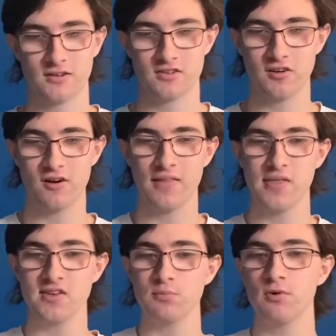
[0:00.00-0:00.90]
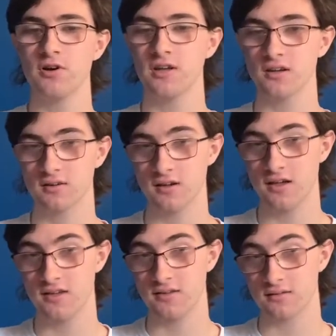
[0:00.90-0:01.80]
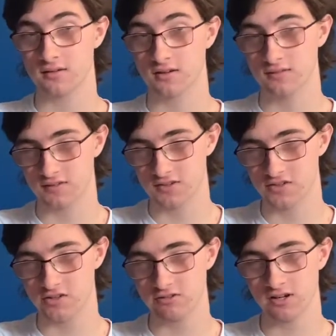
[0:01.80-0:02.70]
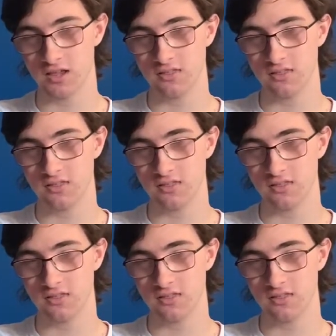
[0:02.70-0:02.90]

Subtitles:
So at this point, considering